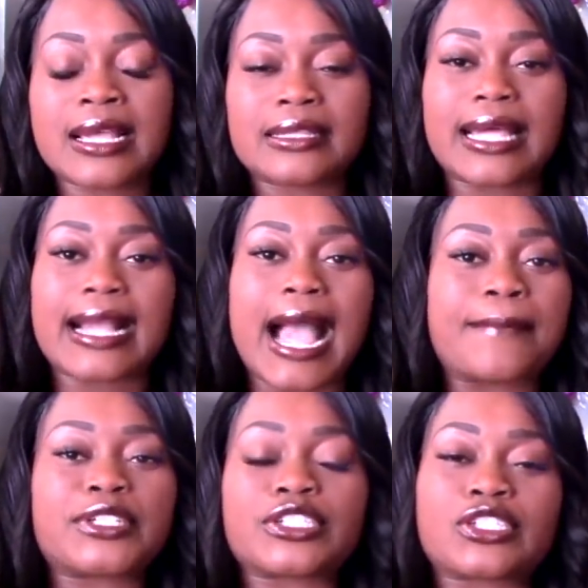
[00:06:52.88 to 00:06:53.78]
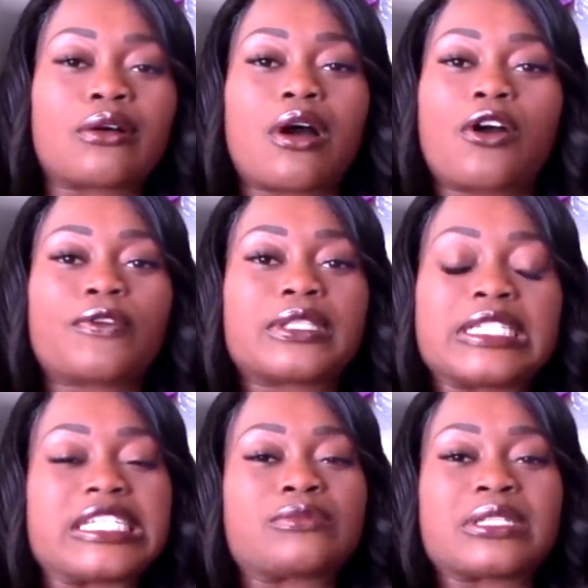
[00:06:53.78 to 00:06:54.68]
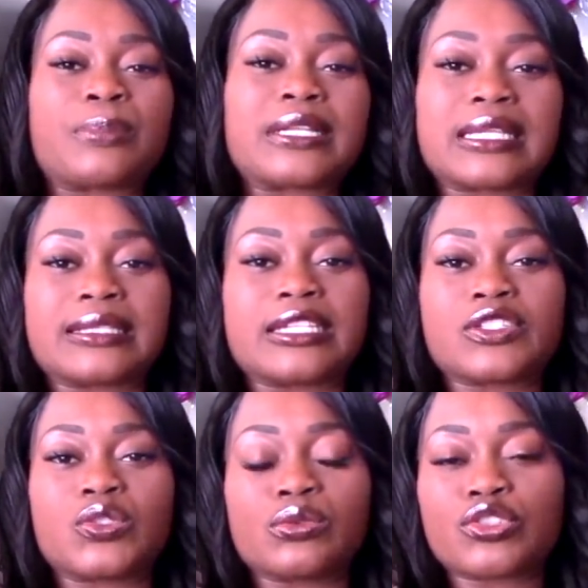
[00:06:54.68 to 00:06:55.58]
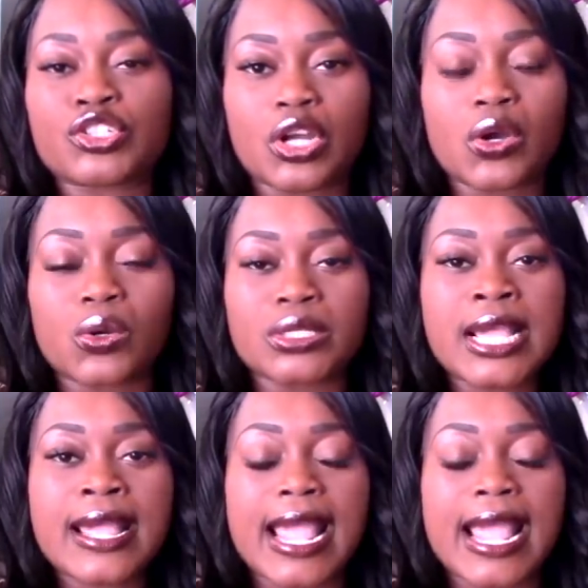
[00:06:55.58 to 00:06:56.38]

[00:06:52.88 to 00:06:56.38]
Like, I'm just so over the disrespect that this dude shows.